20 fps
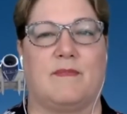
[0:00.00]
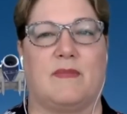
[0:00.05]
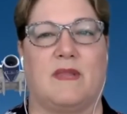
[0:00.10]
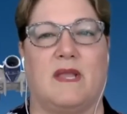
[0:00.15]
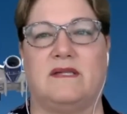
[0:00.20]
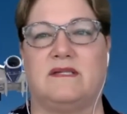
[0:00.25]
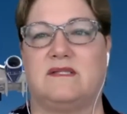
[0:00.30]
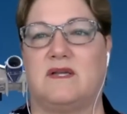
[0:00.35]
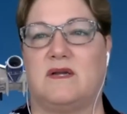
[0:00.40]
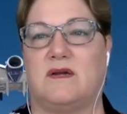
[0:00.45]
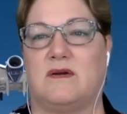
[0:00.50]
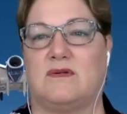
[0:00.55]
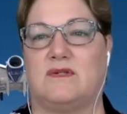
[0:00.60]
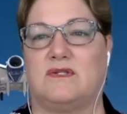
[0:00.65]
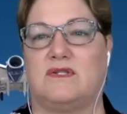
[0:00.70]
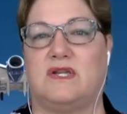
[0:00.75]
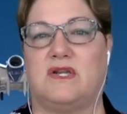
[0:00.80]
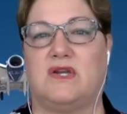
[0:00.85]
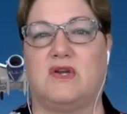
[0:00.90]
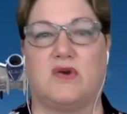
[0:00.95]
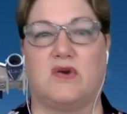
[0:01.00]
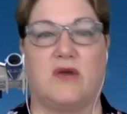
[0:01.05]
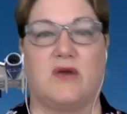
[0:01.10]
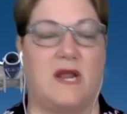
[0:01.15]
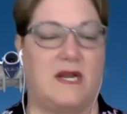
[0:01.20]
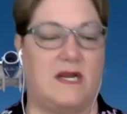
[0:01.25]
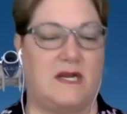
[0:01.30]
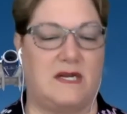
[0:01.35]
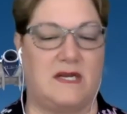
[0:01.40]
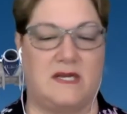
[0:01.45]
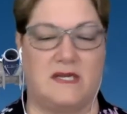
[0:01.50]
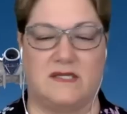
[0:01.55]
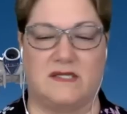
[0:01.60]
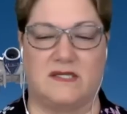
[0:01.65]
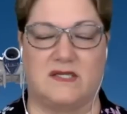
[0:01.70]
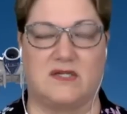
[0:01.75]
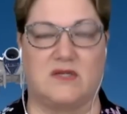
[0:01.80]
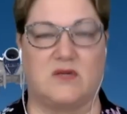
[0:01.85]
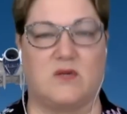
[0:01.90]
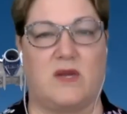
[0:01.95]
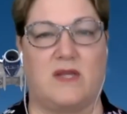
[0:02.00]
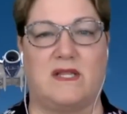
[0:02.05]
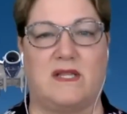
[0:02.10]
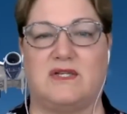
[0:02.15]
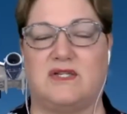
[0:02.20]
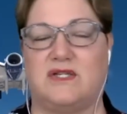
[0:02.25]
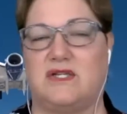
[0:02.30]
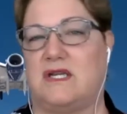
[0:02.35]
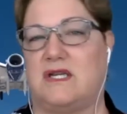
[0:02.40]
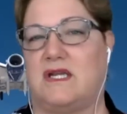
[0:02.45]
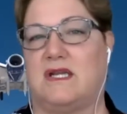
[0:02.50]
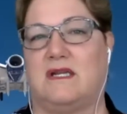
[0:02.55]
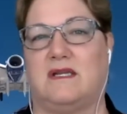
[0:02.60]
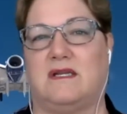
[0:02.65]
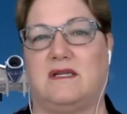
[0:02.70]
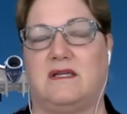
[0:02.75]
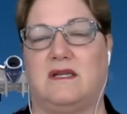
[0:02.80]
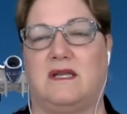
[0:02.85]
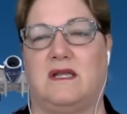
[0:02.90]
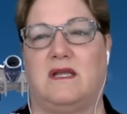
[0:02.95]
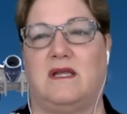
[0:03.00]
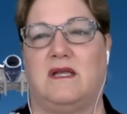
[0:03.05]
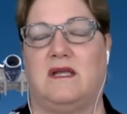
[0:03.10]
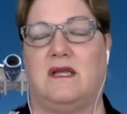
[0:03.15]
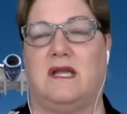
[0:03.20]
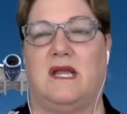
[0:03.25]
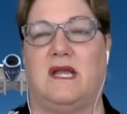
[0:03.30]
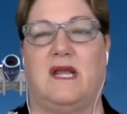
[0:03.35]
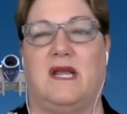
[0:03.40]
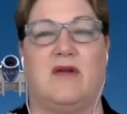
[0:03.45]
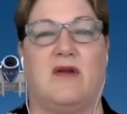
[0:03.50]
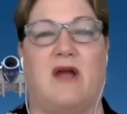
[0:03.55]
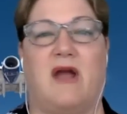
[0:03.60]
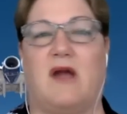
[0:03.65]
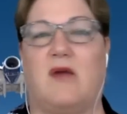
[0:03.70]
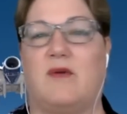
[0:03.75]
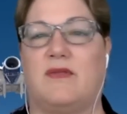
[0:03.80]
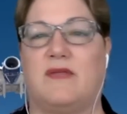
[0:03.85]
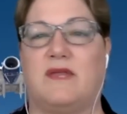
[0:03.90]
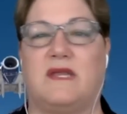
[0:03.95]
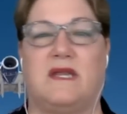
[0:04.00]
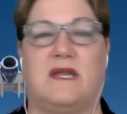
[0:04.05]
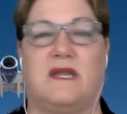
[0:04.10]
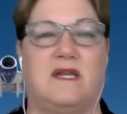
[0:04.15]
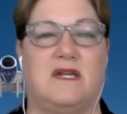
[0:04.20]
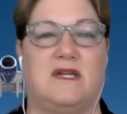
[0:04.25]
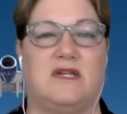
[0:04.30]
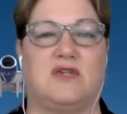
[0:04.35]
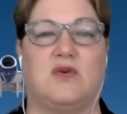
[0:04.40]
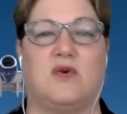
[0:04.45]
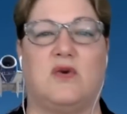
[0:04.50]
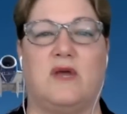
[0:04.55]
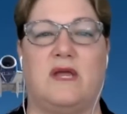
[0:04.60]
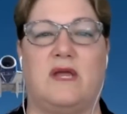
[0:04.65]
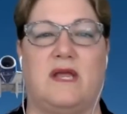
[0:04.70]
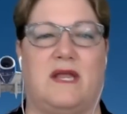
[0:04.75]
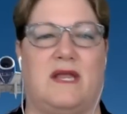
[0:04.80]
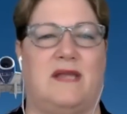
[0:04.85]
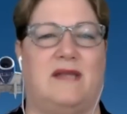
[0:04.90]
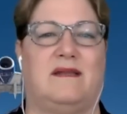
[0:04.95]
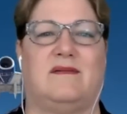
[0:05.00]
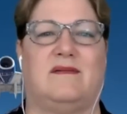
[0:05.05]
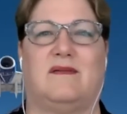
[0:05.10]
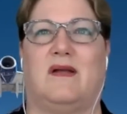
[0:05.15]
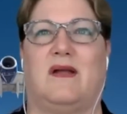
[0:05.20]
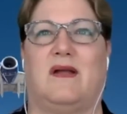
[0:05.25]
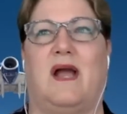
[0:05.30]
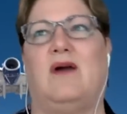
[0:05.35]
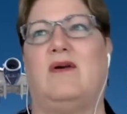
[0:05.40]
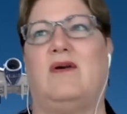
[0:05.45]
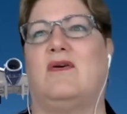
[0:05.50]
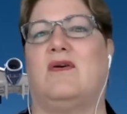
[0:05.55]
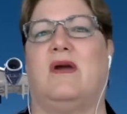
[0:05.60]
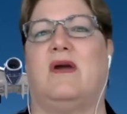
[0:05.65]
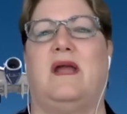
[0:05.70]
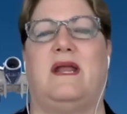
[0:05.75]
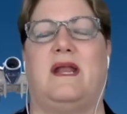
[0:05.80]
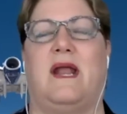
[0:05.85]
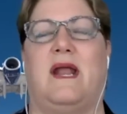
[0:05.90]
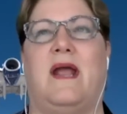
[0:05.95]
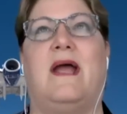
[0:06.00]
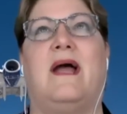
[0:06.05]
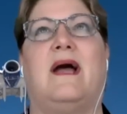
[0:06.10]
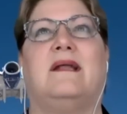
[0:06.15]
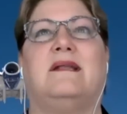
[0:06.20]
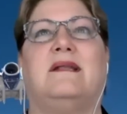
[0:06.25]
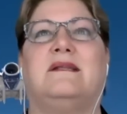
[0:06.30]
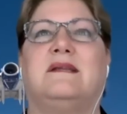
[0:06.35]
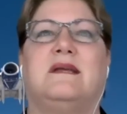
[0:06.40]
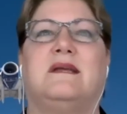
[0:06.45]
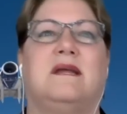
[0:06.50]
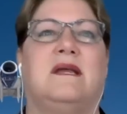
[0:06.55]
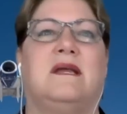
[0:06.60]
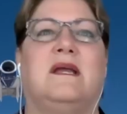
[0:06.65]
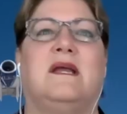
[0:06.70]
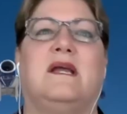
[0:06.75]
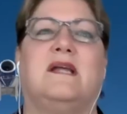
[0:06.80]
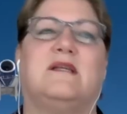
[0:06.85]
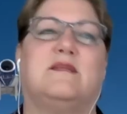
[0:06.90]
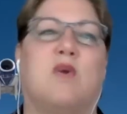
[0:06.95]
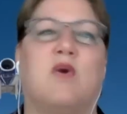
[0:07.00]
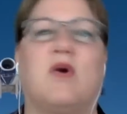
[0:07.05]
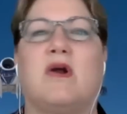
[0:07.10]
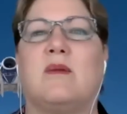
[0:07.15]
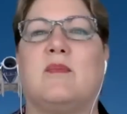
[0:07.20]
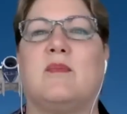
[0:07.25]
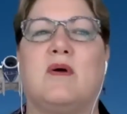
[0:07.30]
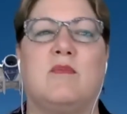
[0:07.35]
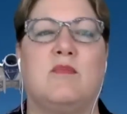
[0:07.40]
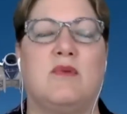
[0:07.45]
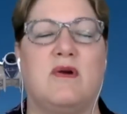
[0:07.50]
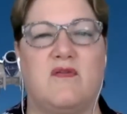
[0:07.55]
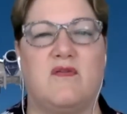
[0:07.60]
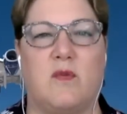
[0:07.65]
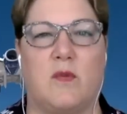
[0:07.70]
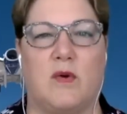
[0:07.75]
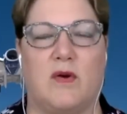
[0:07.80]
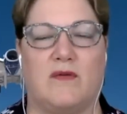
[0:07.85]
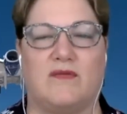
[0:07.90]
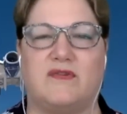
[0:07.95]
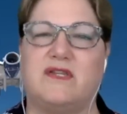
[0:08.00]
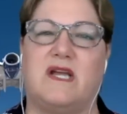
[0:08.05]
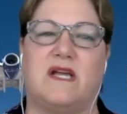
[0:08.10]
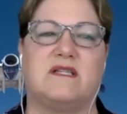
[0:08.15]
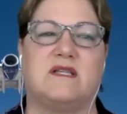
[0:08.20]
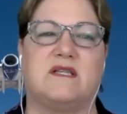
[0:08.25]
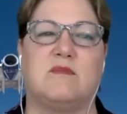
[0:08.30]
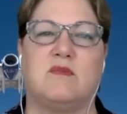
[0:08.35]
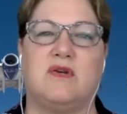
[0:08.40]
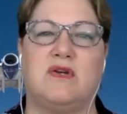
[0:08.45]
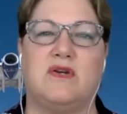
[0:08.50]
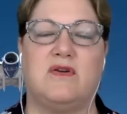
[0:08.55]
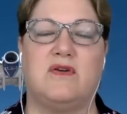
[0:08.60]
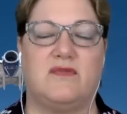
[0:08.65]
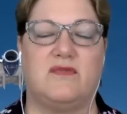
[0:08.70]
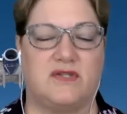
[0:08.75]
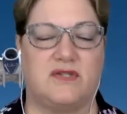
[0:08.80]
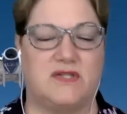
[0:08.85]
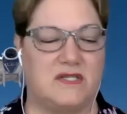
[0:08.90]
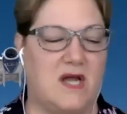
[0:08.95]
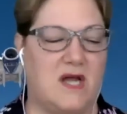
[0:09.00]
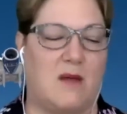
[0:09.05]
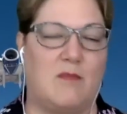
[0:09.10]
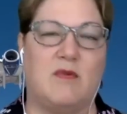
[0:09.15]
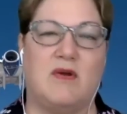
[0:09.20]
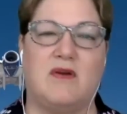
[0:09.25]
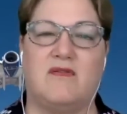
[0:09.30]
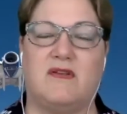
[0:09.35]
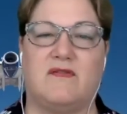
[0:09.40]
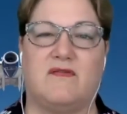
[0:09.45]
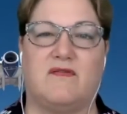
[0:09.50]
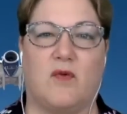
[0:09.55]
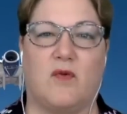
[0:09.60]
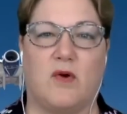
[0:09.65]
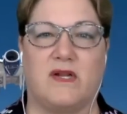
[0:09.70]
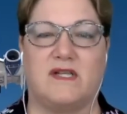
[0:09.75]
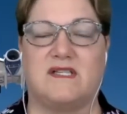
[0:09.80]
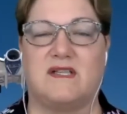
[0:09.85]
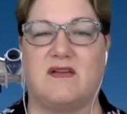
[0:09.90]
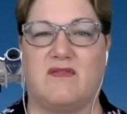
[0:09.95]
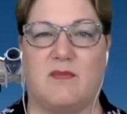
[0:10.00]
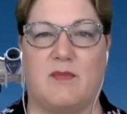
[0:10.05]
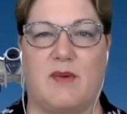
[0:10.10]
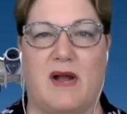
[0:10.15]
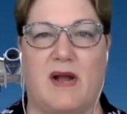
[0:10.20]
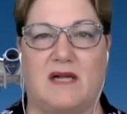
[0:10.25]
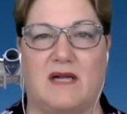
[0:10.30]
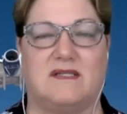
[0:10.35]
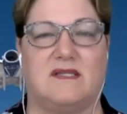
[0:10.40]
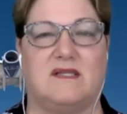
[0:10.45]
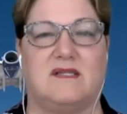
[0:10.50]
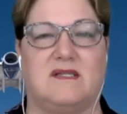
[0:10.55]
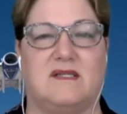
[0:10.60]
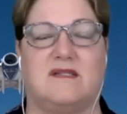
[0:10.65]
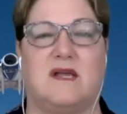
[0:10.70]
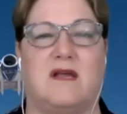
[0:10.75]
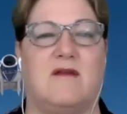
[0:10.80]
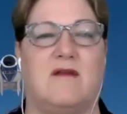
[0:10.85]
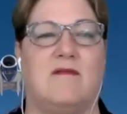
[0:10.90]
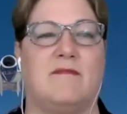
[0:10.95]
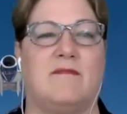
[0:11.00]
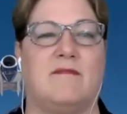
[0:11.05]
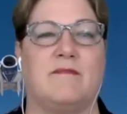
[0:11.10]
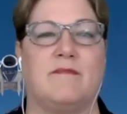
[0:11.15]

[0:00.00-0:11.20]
and so she created it in such a way that she can interact with it and enjoy it and how great and it's portable and movable if she has to move she's not moving 47 boxes of